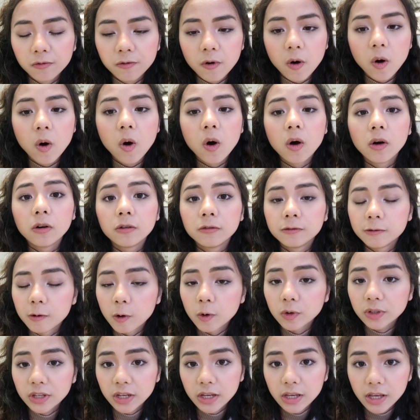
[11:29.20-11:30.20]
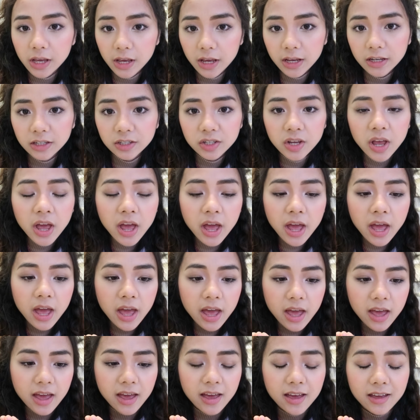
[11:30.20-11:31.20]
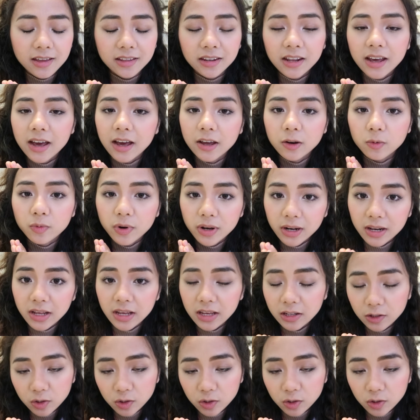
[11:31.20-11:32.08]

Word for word: for forty years, and I'm really